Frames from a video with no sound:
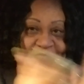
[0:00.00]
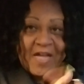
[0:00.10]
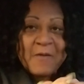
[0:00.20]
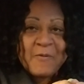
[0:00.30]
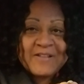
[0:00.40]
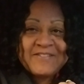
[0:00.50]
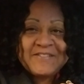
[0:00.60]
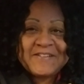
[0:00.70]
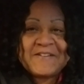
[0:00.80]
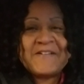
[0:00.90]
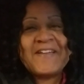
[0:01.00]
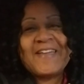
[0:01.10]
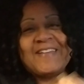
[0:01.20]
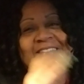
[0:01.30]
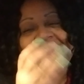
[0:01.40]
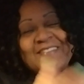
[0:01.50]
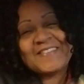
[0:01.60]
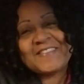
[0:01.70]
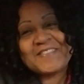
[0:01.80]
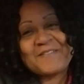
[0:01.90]
I want you to go ahead and hit the
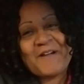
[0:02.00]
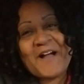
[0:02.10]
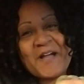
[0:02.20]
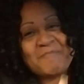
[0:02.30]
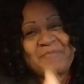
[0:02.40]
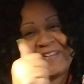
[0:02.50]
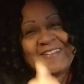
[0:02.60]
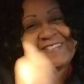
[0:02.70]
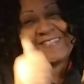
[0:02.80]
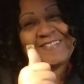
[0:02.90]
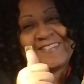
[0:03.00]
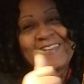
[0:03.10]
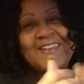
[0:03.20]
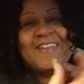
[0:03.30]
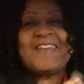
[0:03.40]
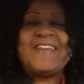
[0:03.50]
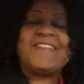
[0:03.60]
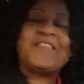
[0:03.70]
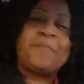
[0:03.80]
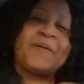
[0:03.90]
subscribe button.
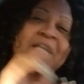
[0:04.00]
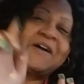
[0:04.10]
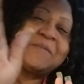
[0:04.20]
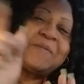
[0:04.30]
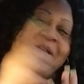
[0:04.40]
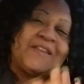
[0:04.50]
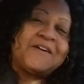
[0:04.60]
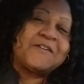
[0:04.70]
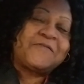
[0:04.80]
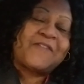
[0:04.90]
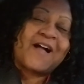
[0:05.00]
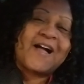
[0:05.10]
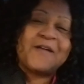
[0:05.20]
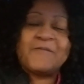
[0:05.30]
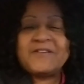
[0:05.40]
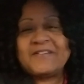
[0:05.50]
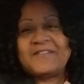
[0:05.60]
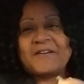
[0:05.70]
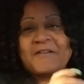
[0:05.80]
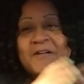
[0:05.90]
Hit the bell to be notified when your
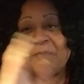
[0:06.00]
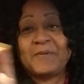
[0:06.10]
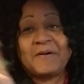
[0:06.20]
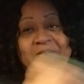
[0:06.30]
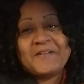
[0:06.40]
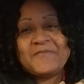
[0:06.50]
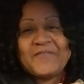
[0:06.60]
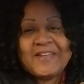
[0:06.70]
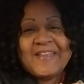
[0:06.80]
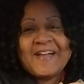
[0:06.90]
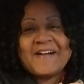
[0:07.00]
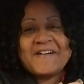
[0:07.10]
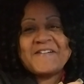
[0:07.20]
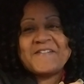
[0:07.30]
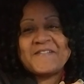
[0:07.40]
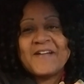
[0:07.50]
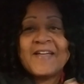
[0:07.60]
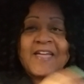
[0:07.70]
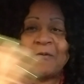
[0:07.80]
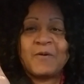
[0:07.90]
girl upload another video.
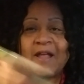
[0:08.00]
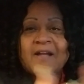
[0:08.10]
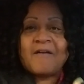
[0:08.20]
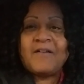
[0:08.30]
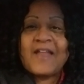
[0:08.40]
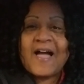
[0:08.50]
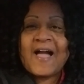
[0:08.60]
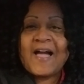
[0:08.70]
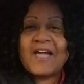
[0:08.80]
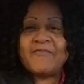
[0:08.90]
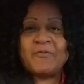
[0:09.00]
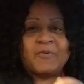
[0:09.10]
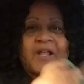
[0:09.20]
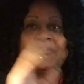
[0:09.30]
And when I go live and when I